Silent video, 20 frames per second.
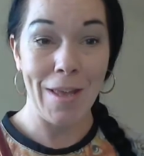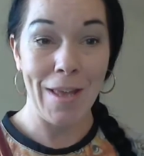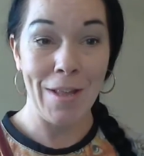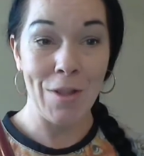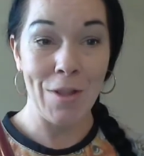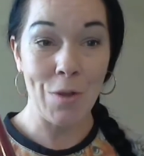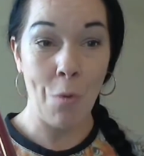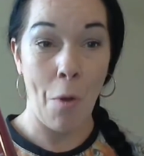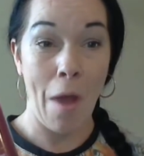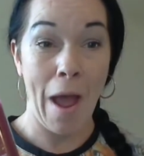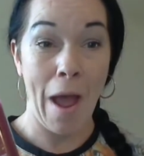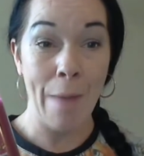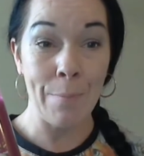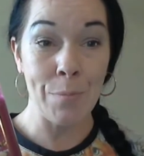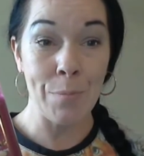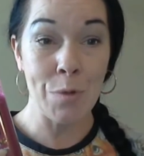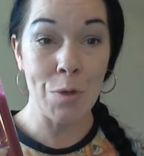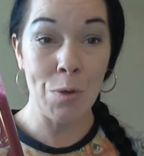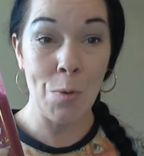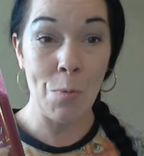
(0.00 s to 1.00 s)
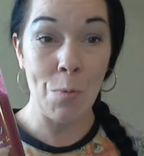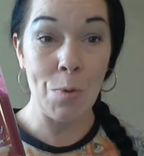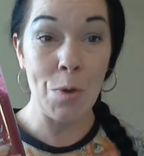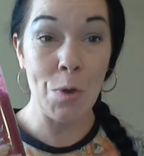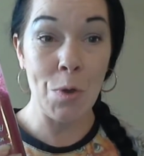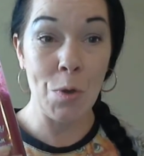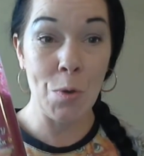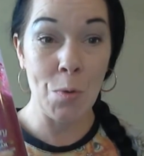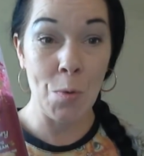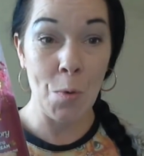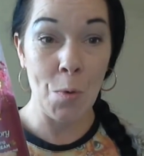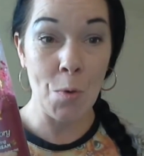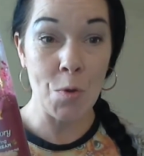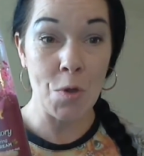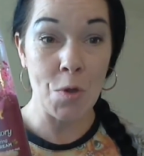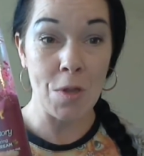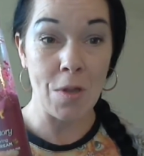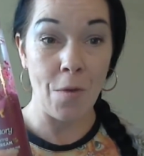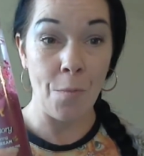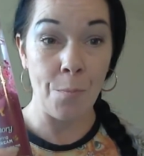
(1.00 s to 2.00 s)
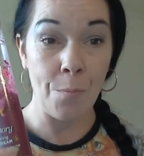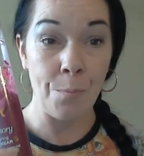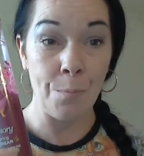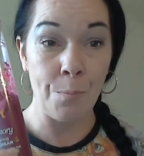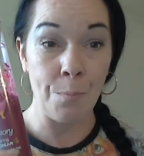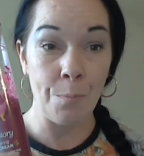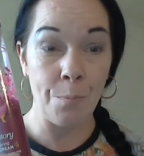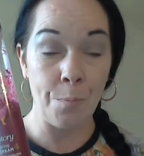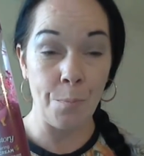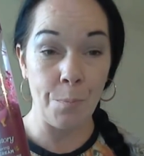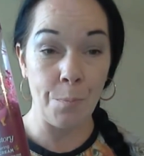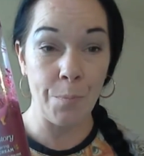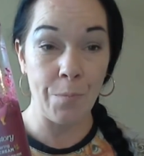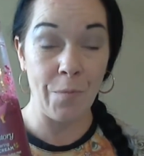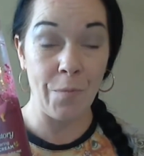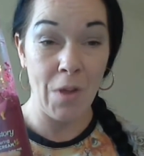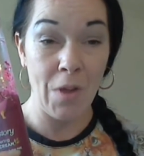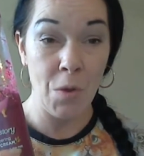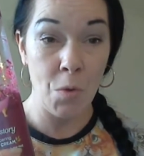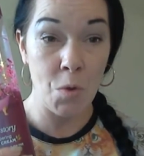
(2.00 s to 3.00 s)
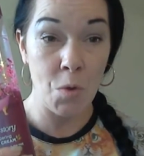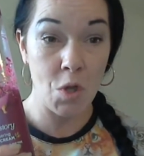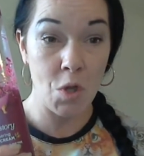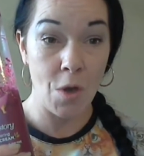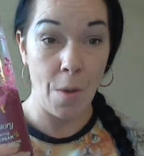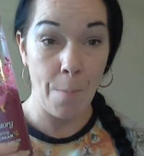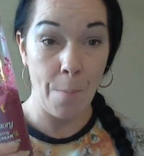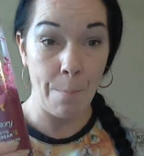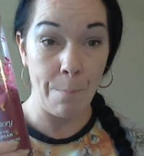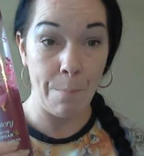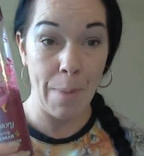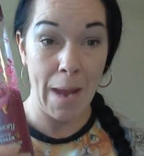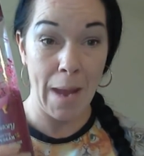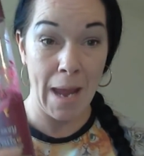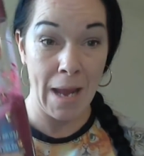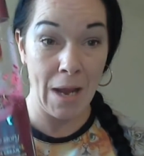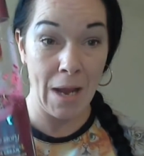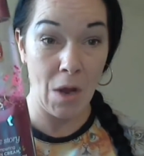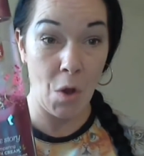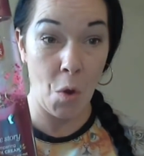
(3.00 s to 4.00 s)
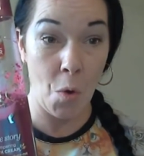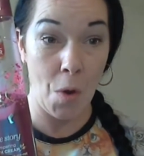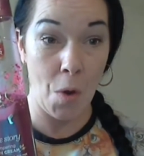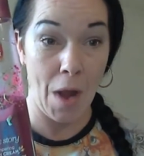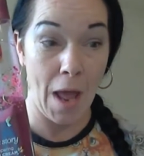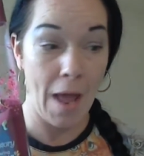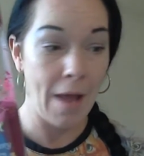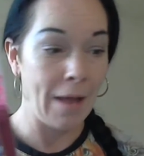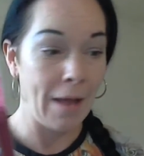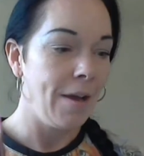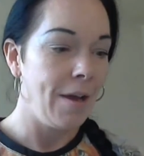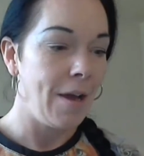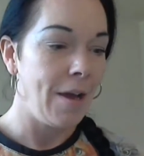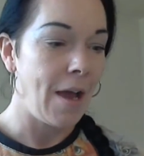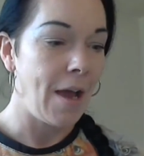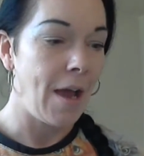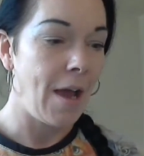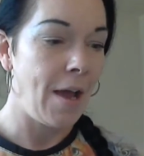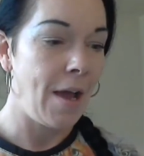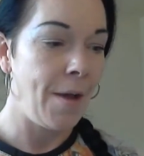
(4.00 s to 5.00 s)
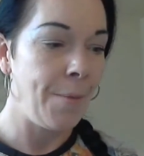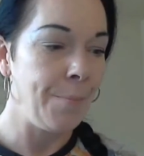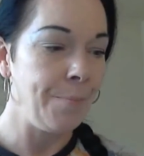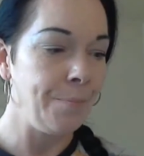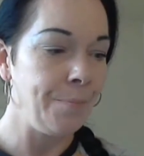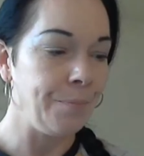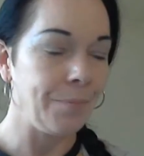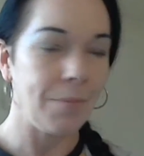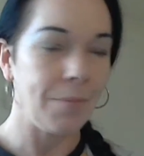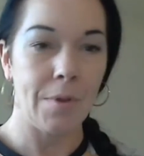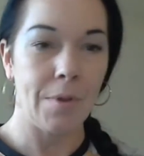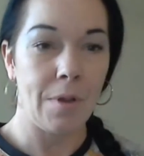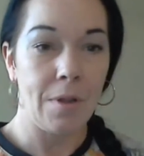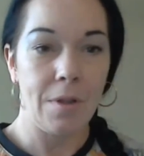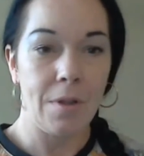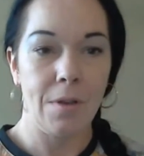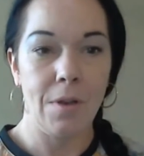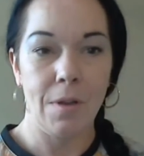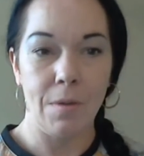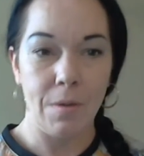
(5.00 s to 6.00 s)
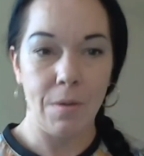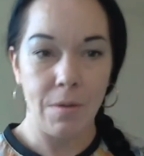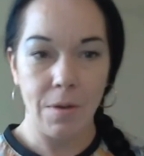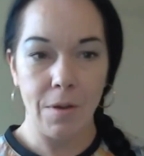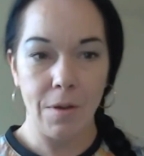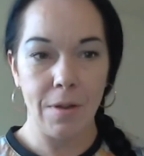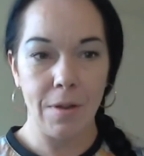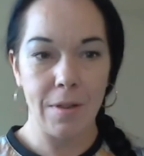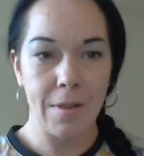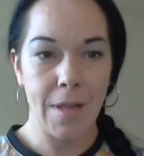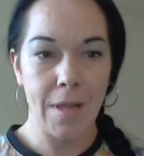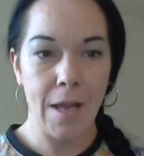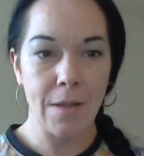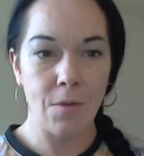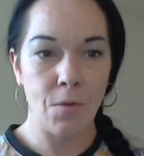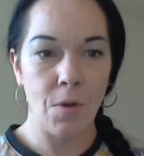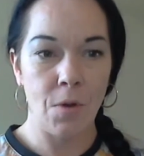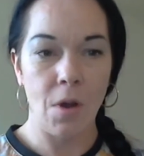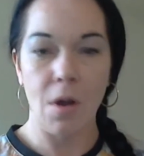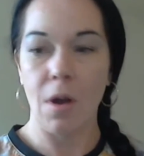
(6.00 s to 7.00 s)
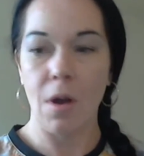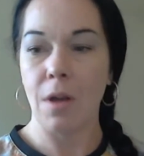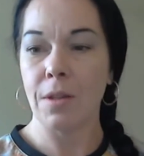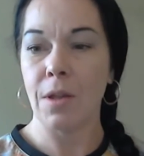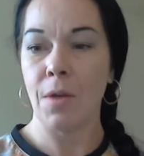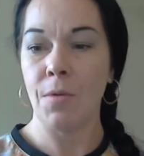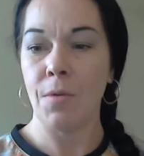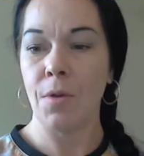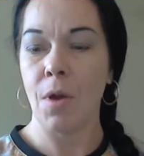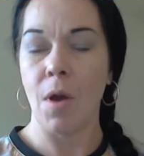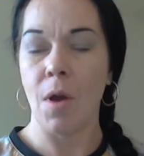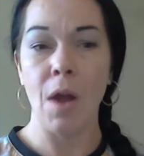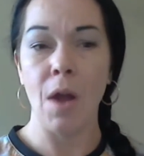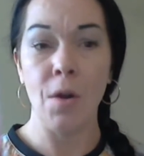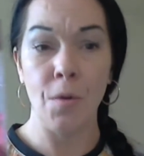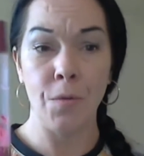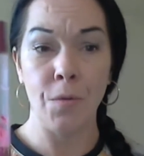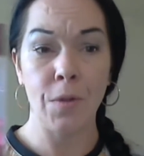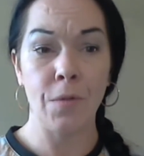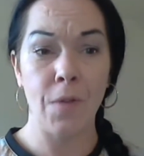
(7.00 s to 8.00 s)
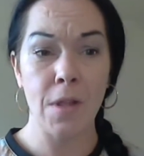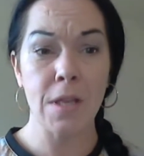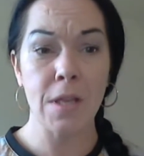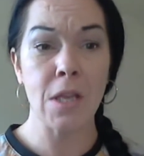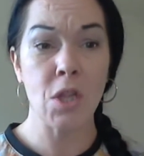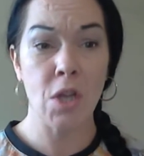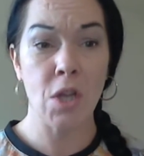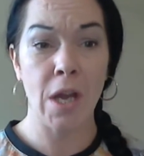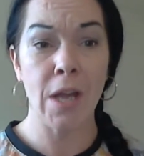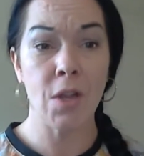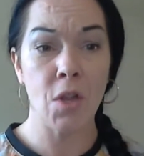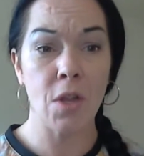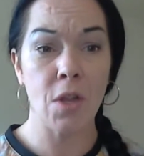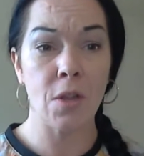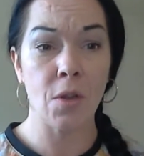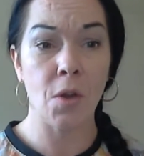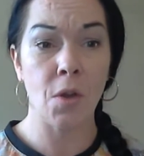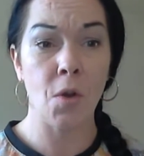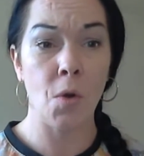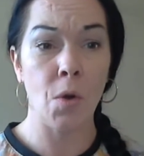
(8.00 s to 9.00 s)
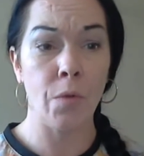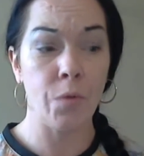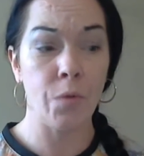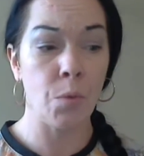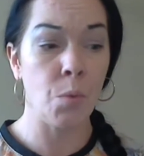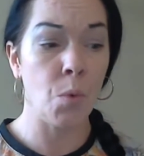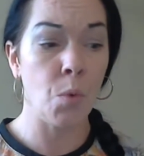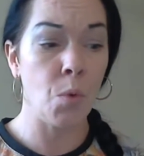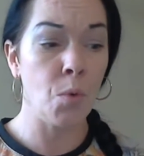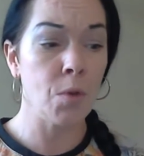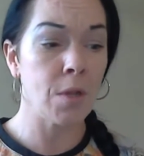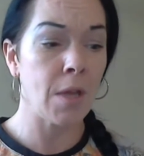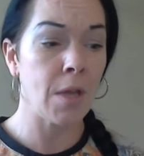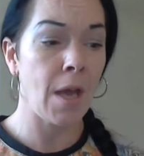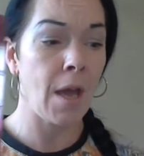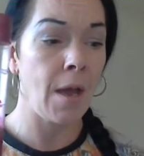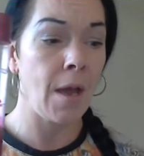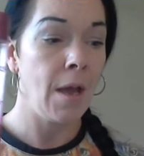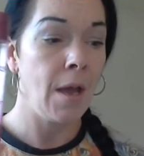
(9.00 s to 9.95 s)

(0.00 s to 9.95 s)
into an absolutely gorgeous fuchsia pink colour. I don't know, sad or not, I don't know. I love the fact that it changes the colour of the water.